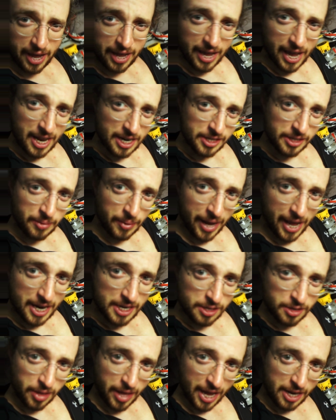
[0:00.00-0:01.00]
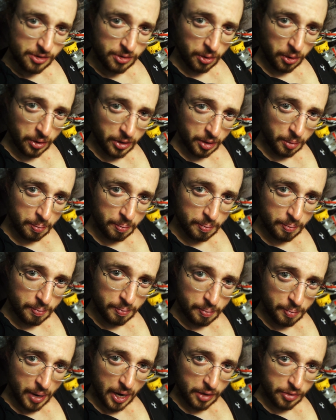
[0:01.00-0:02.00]
I actually when I actually do the actual hole it'll
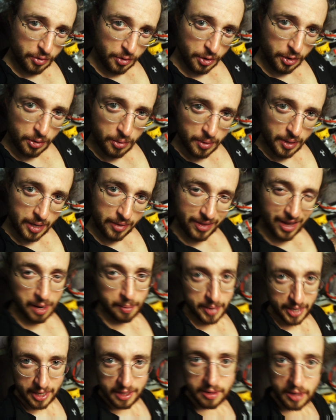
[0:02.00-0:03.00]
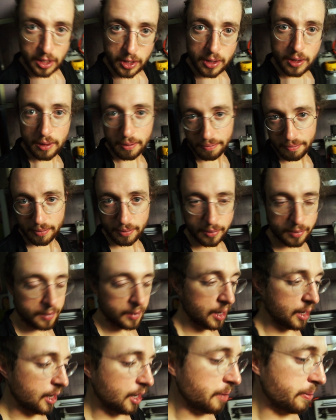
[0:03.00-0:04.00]
break through and that'll be easier
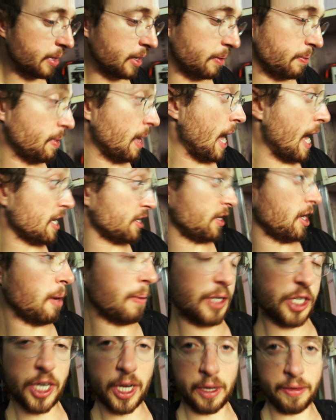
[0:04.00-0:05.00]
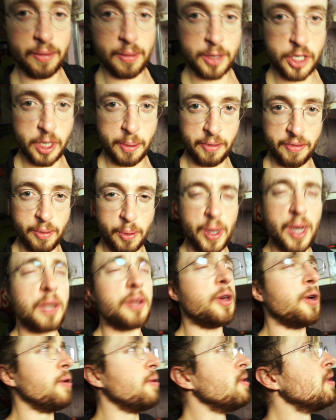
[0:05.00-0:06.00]
um, it'll actually help with chip, chip,
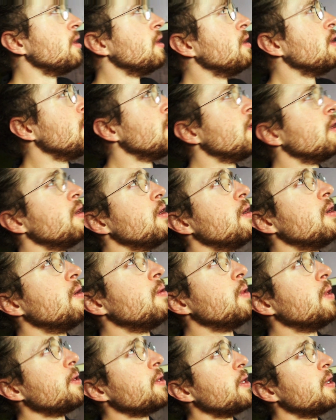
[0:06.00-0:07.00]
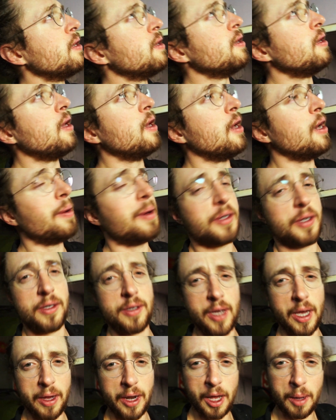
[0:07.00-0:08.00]
well, no, no, it won't. Um, I was
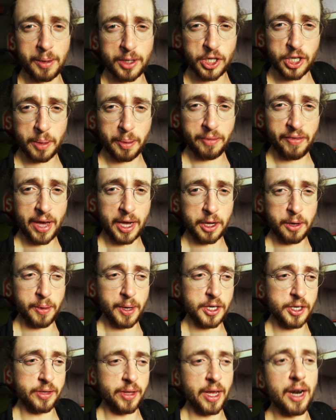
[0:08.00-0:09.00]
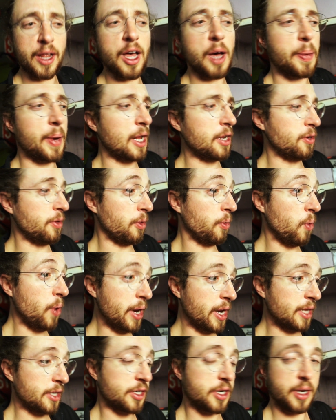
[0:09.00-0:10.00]
gonna say it help with chip evacuation. That'll help when I do the
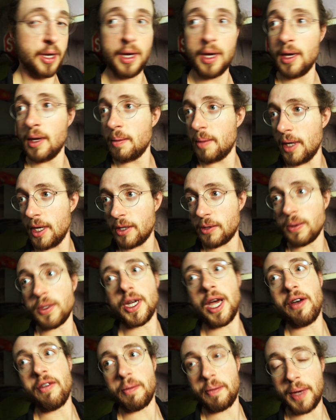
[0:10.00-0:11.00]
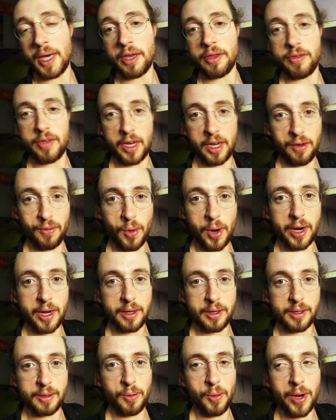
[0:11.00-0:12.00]
one inch piece, which I have a big thick of one,
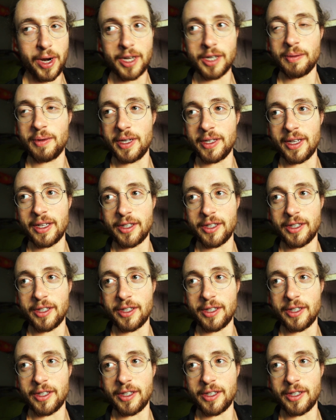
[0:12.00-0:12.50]
in, one inch piece.